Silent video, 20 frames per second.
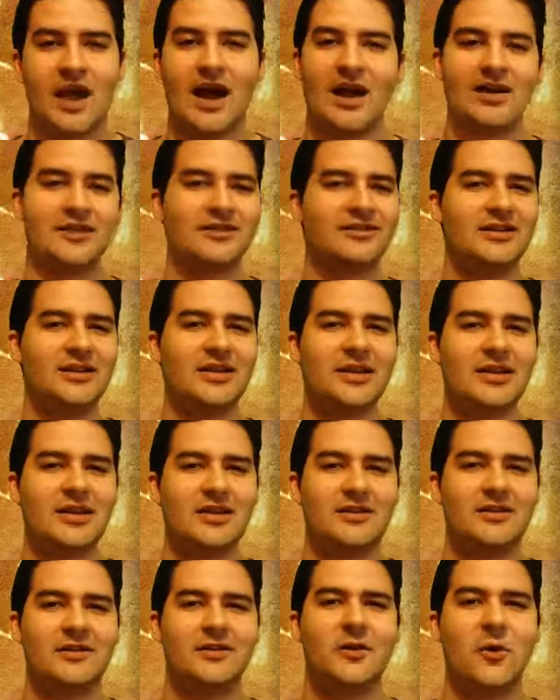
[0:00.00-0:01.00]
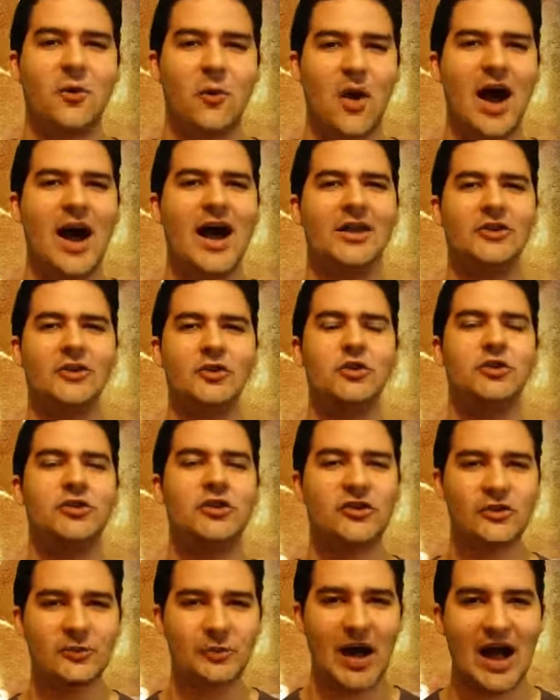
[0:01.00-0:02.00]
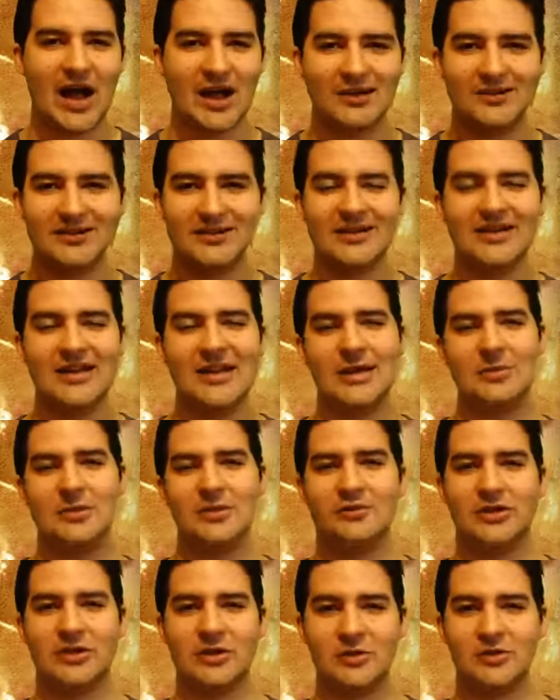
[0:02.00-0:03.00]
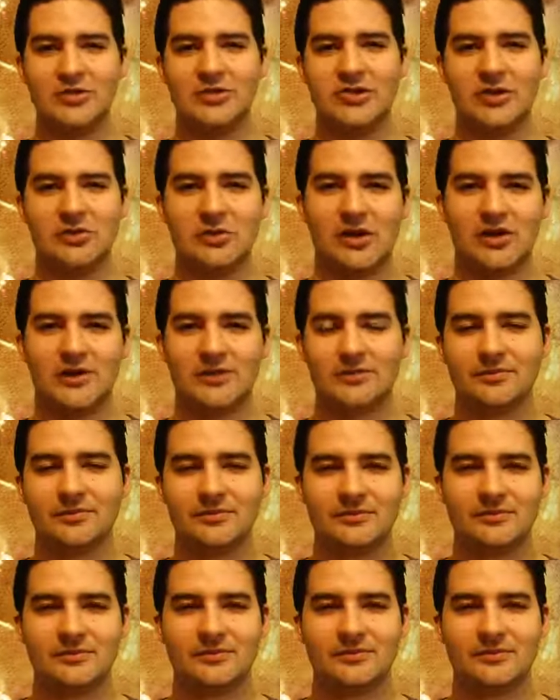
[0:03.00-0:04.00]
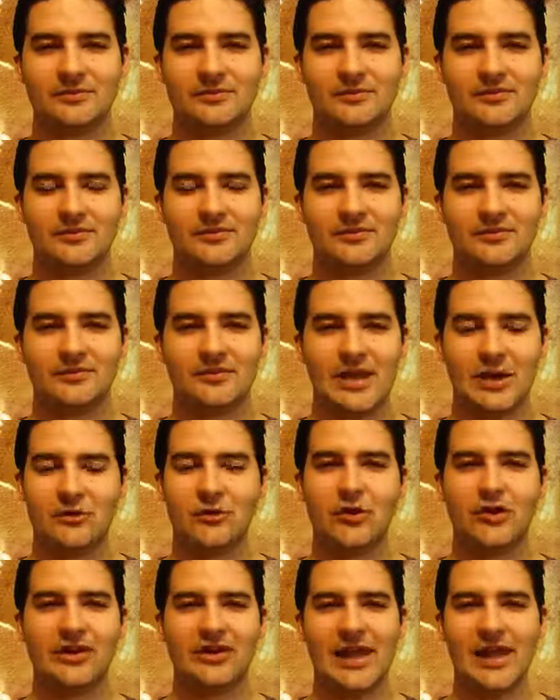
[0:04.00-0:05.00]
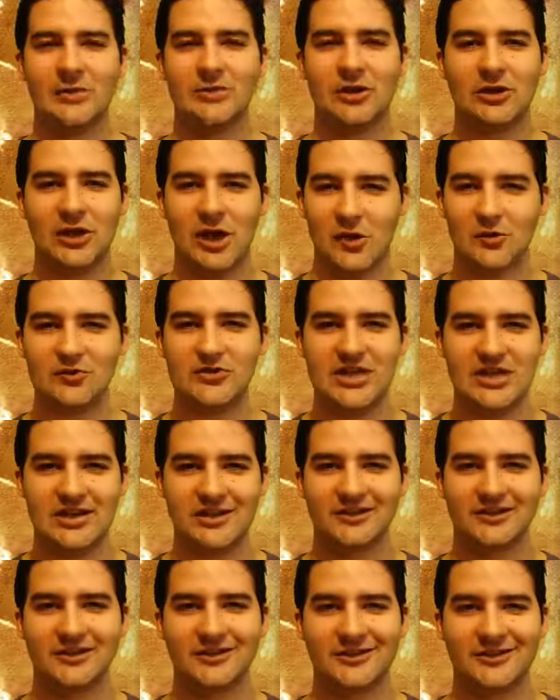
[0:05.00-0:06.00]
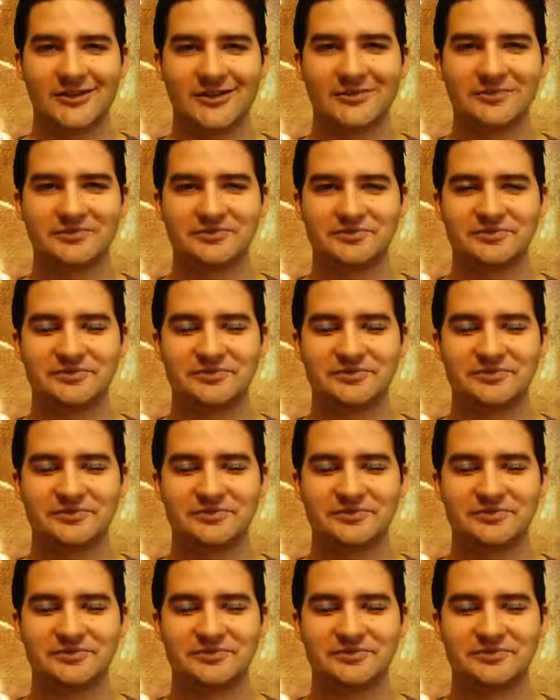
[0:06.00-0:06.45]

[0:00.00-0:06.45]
I say, why do you despise the name of Yeshua? If you claim to love Jesus,